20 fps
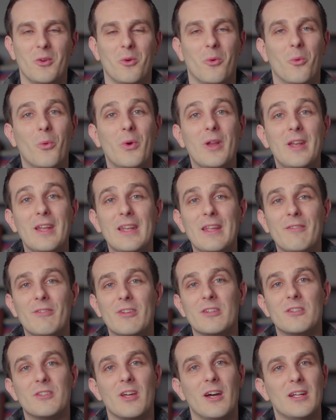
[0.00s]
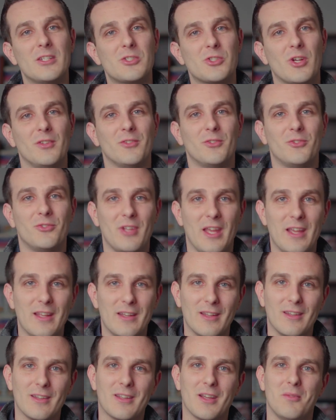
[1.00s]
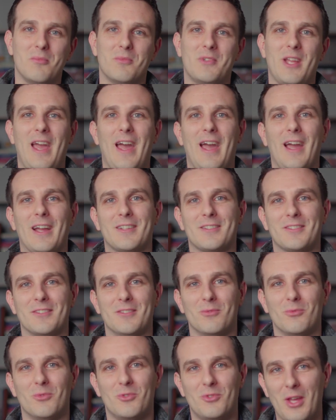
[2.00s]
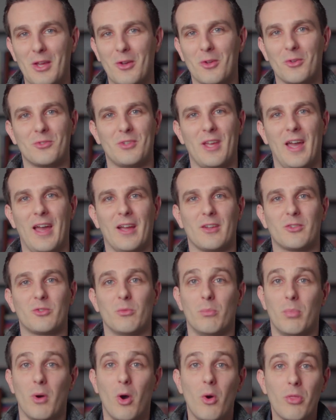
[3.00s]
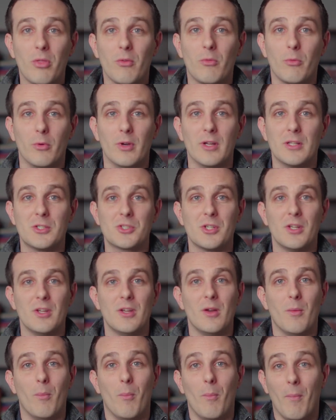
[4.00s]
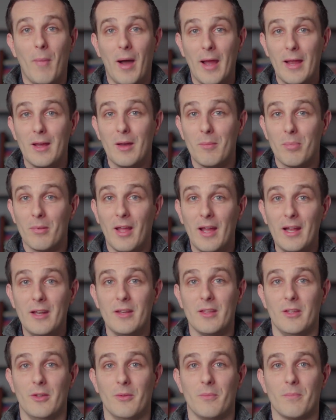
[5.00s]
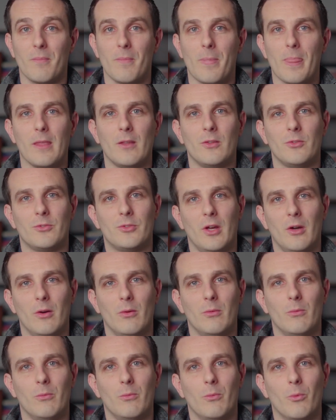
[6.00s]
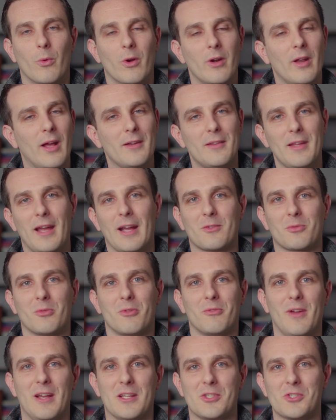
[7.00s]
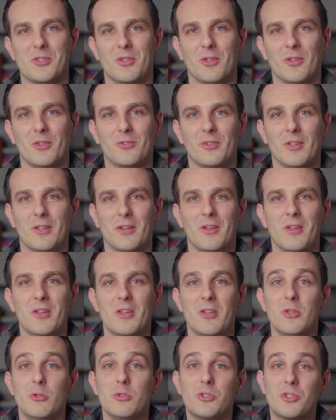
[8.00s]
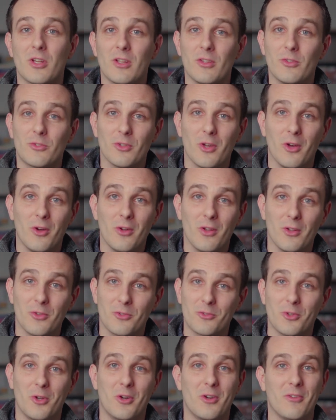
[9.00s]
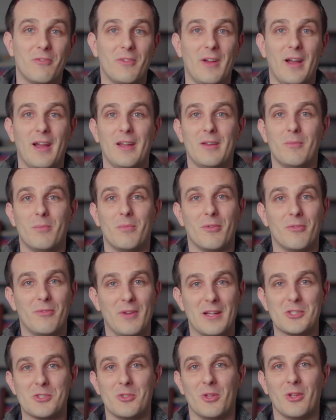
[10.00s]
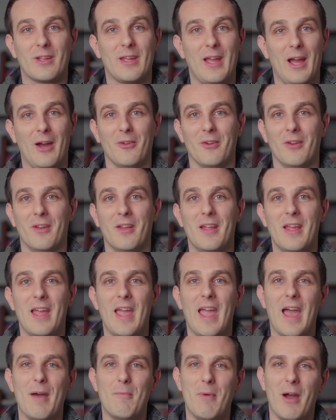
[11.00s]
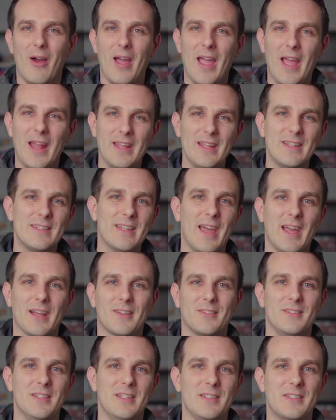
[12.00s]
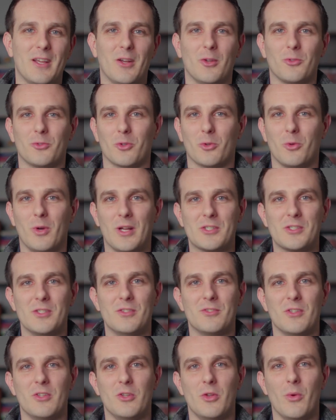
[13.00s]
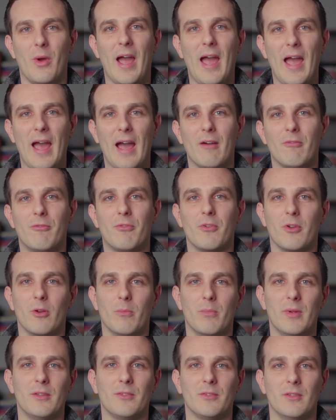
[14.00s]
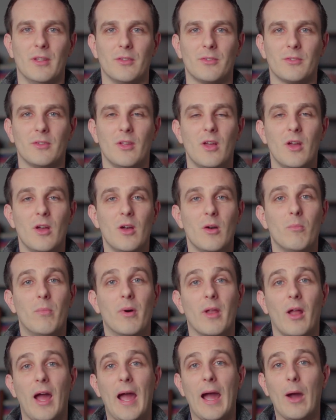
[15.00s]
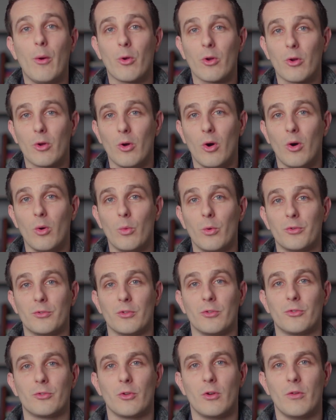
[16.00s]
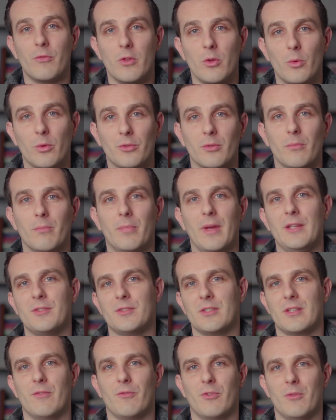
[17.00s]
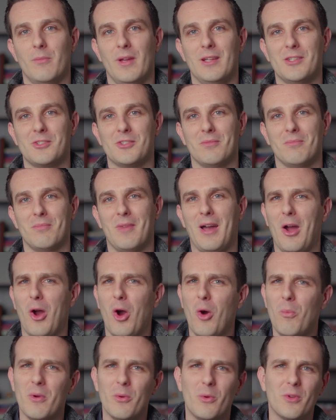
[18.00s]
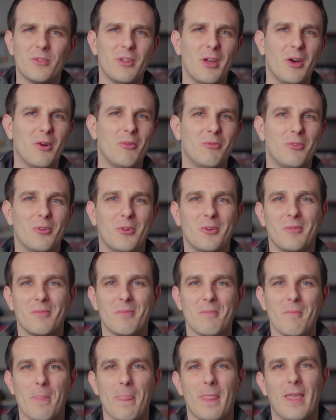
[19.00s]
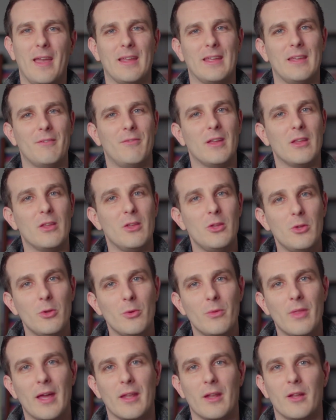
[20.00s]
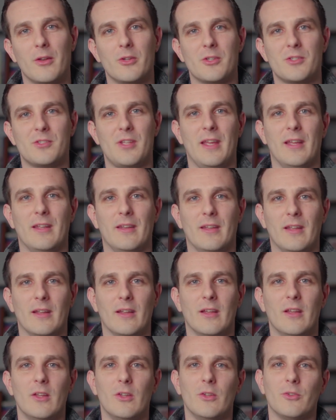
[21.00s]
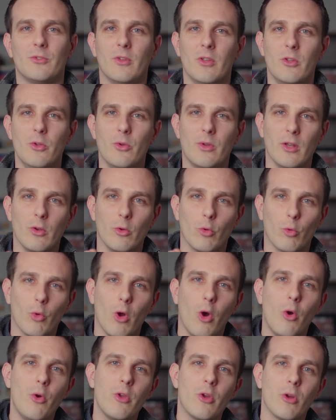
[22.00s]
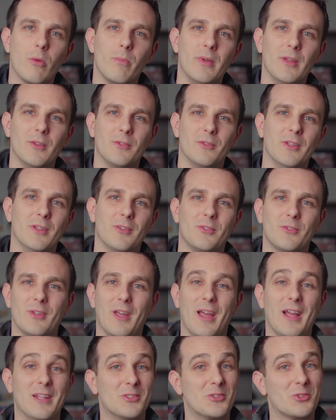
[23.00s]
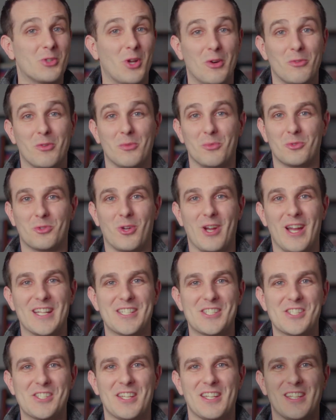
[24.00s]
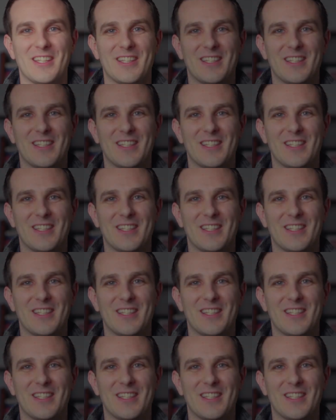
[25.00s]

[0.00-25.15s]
We didn't even touch on state income tax and sales tax, both of which might apply to you. So, we're not tax professionals, and you should consult a certified professional accountant about any tax details or questions that you have for your business, but our goal was to serve you with some basic information. I hope it was helpful at giving you that understanding so that you can grow your business and start from scratch.